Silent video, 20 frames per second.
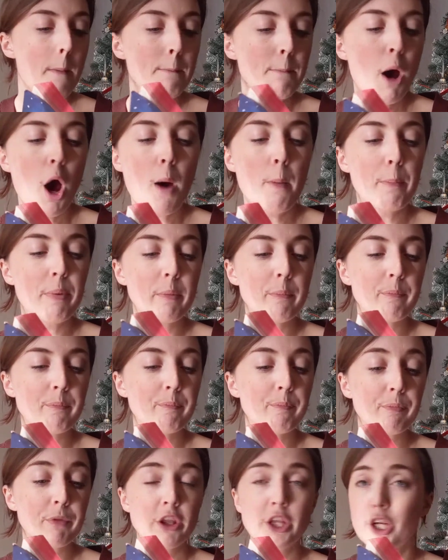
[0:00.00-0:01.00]
Pop!
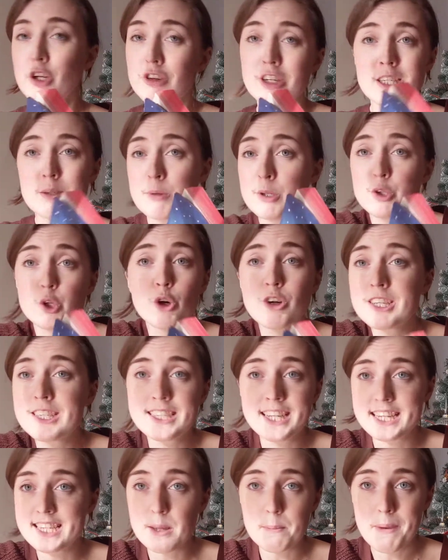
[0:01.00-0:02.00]
The Christmasaurus
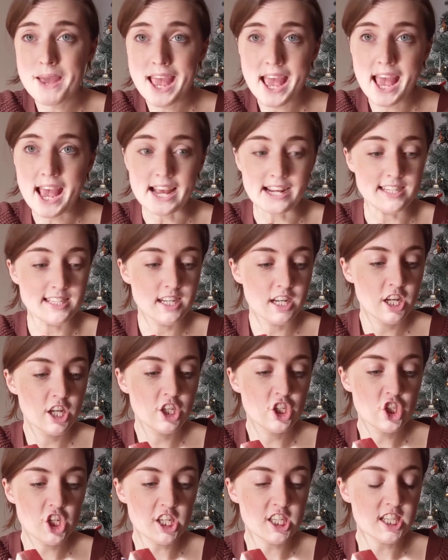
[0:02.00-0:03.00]
disappeared!
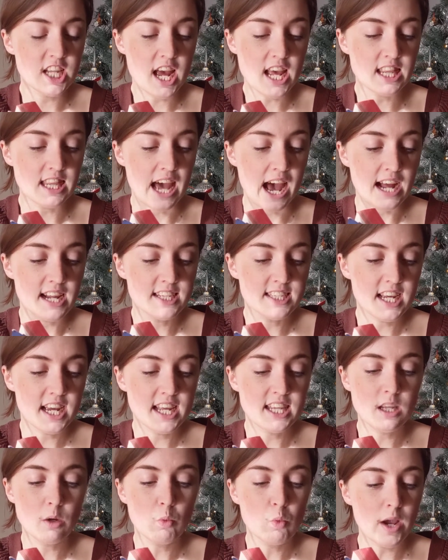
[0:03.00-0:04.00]
Just like that,
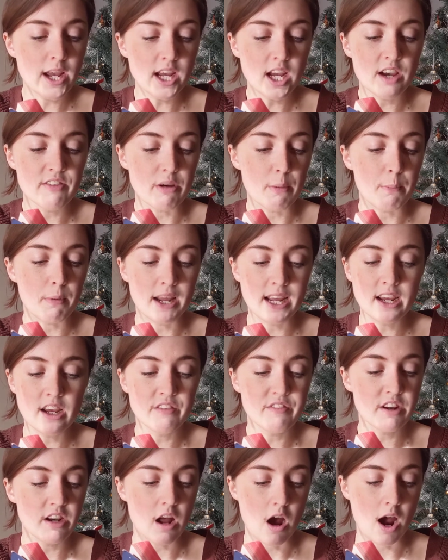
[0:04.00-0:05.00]
in the wink of a blink
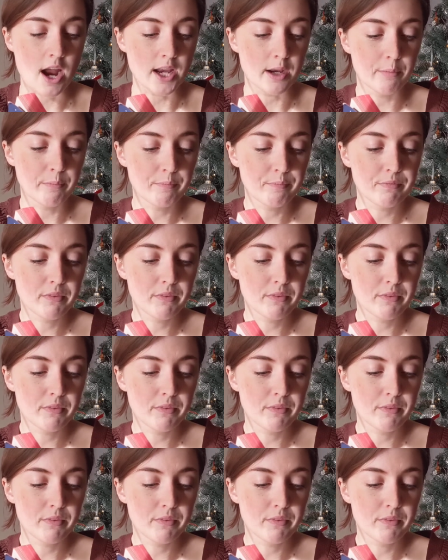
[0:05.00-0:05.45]
of an eye.